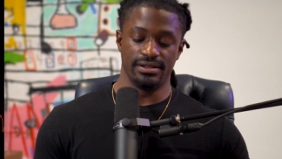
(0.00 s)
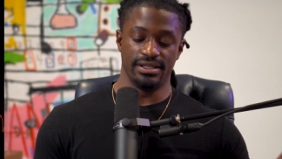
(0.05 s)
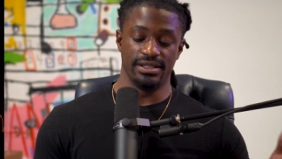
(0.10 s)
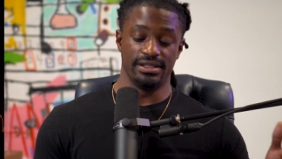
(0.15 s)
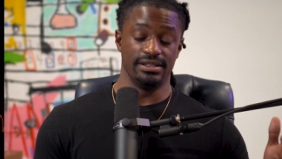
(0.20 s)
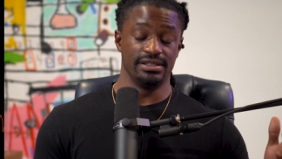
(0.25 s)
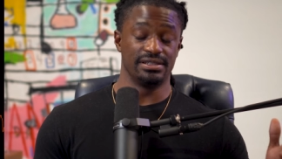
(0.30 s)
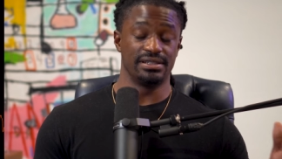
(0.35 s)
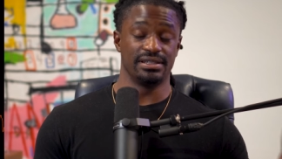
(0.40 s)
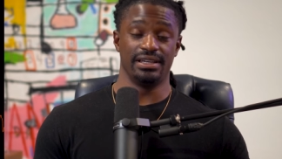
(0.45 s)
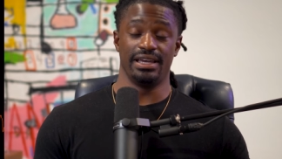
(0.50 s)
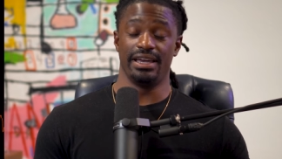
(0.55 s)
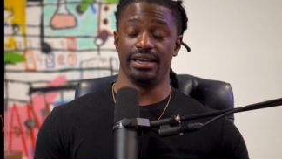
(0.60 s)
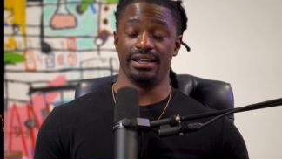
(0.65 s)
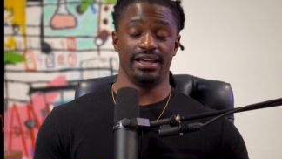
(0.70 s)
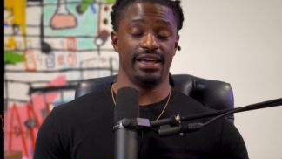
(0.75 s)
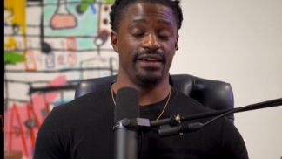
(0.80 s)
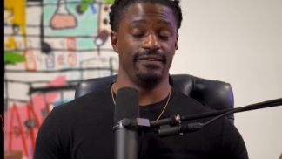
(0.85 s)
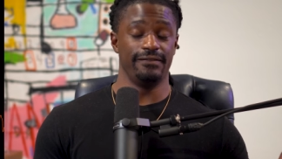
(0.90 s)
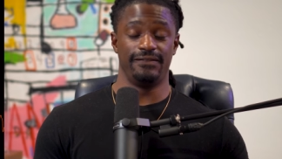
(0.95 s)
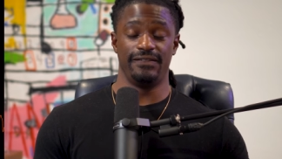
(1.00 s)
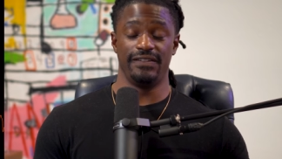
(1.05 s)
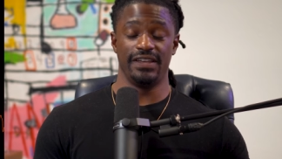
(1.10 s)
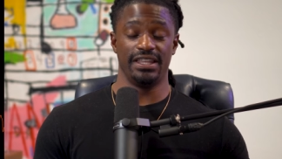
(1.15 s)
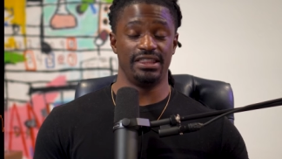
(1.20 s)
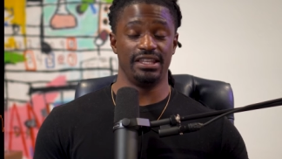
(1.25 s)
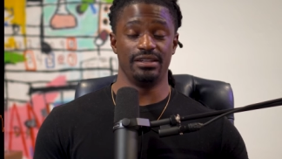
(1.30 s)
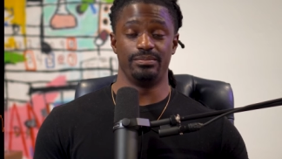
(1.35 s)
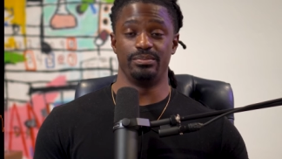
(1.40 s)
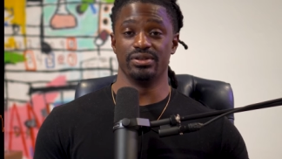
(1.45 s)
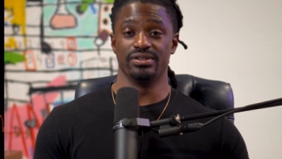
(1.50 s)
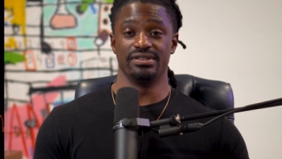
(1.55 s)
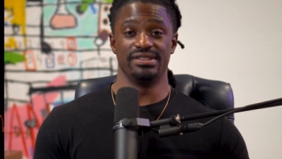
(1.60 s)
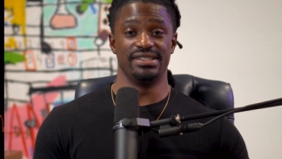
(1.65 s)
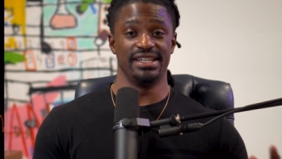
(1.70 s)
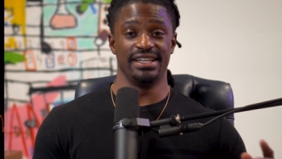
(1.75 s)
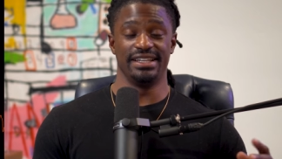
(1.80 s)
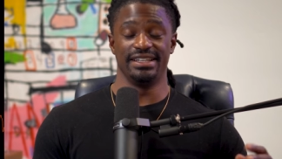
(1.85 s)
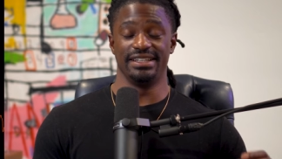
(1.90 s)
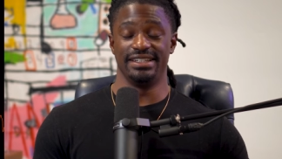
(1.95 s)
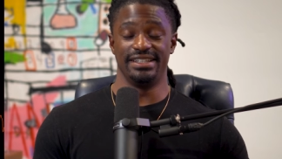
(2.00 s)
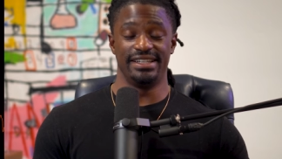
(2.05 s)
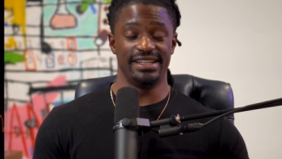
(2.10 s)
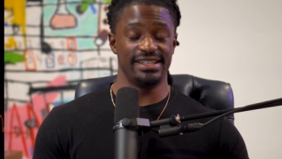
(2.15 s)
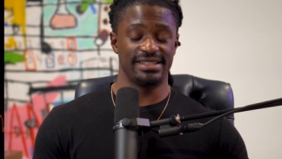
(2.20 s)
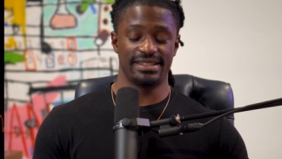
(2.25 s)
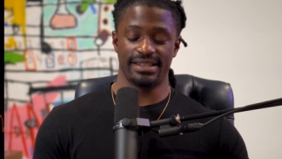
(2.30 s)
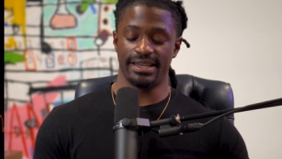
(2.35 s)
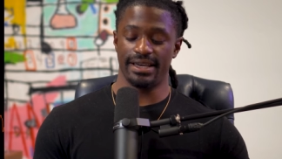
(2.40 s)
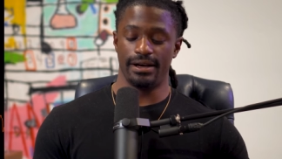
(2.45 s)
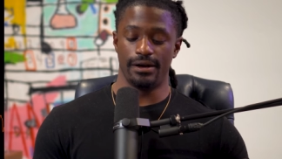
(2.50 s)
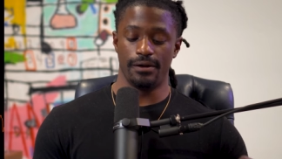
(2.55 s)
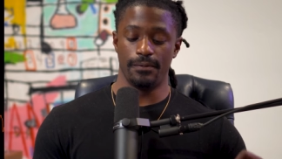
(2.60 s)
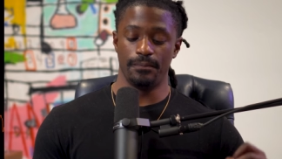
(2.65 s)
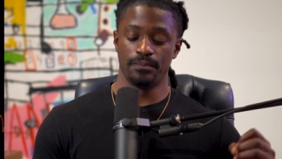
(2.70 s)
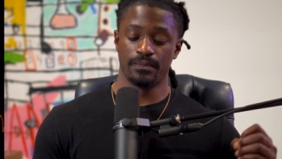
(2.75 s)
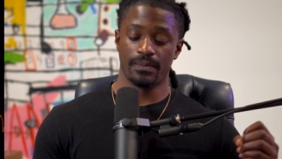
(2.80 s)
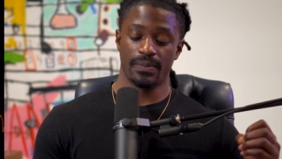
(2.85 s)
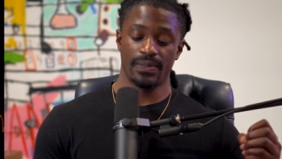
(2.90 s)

it is at a 50% discount